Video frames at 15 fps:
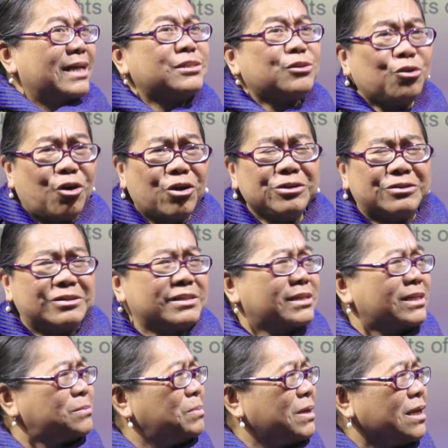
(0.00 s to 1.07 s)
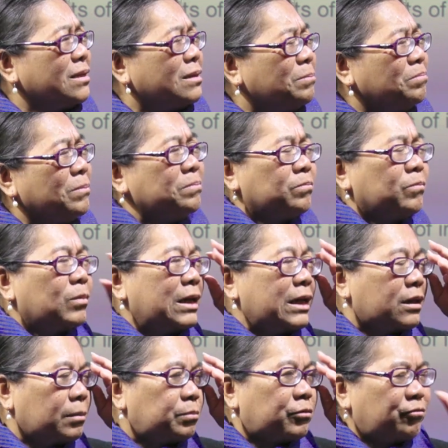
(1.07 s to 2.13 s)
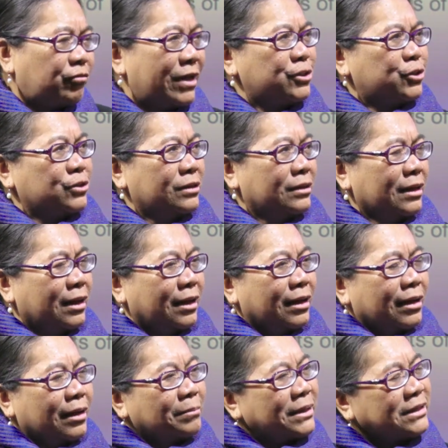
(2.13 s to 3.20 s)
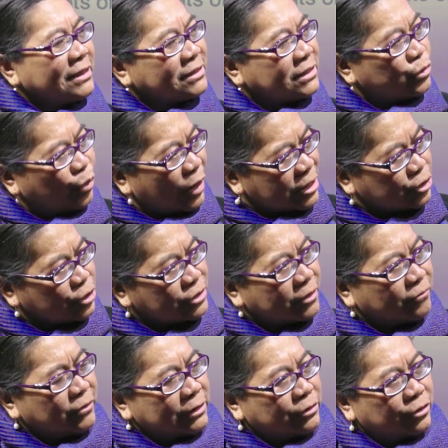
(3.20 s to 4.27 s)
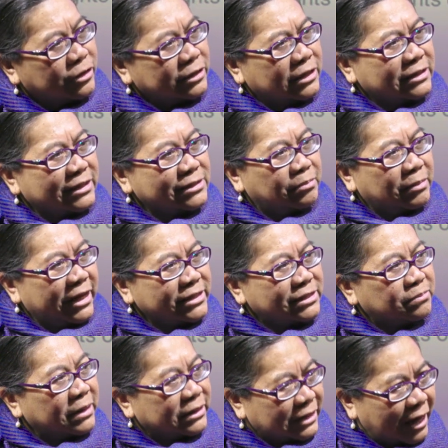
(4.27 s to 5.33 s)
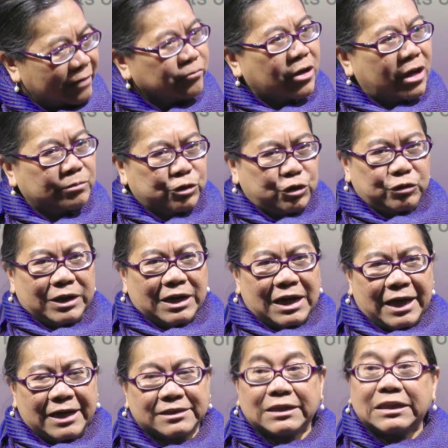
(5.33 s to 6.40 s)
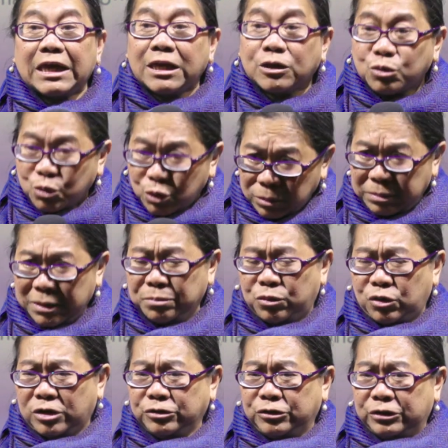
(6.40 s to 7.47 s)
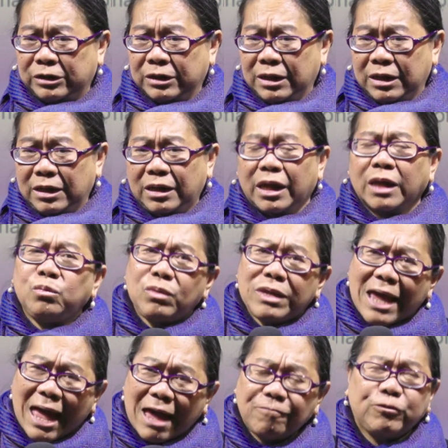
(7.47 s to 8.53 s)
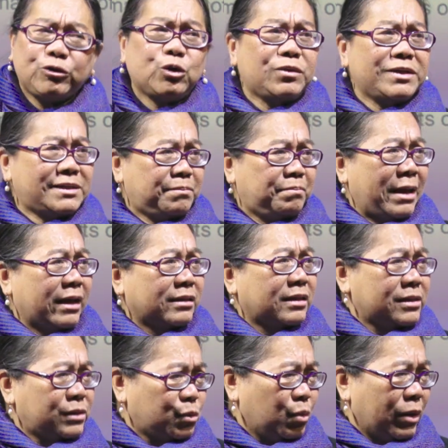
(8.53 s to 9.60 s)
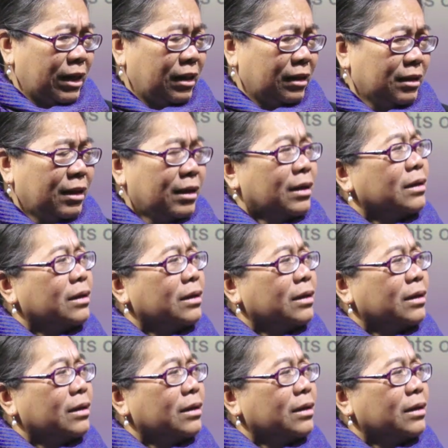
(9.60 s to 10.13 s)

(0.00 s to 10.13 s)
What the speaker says: as lawyers, as being in the legal profession. But in situations of internal displacement, I've come to realize that it could be broader. And we have to respect as well